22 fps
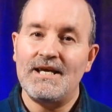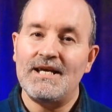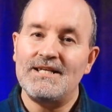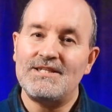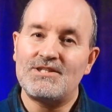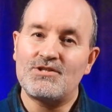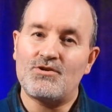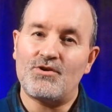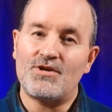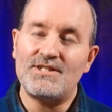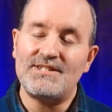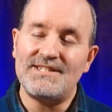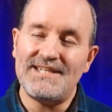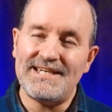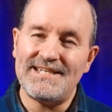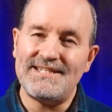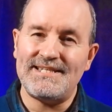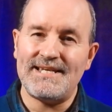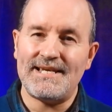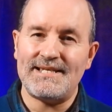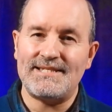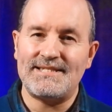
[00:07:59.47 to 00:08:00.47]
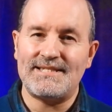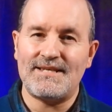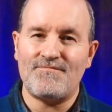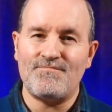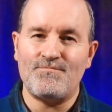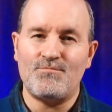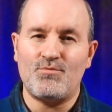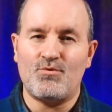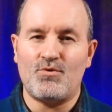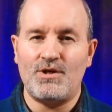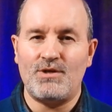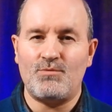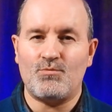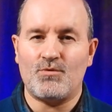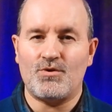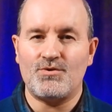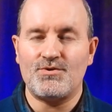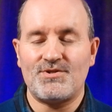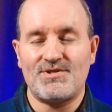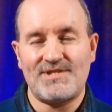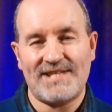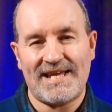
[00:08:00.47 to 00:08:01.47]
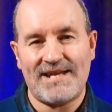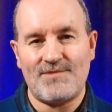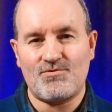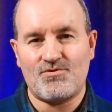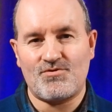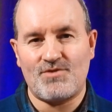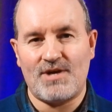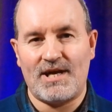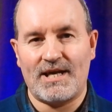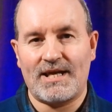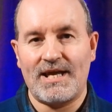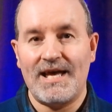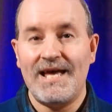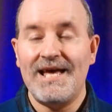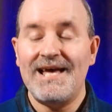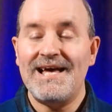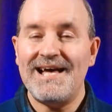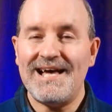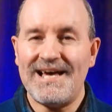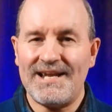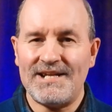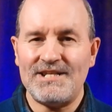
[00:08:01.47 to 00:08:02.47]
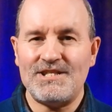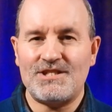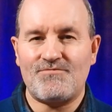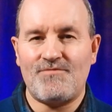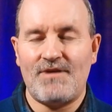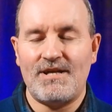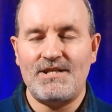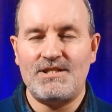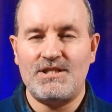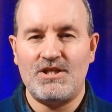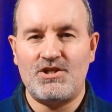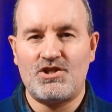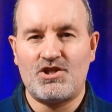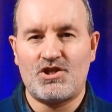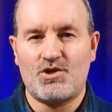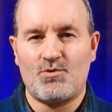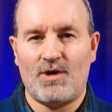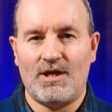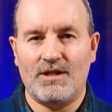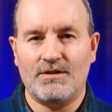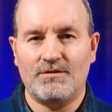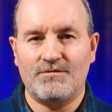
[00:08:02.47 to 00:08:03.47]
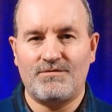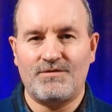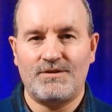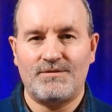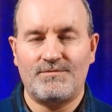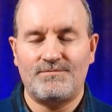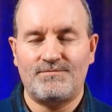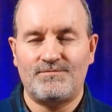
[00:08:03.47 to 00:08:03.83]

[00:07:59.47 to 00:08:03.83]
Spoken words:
it's got a DTS 7.1 soundtrack, and it's rated 12.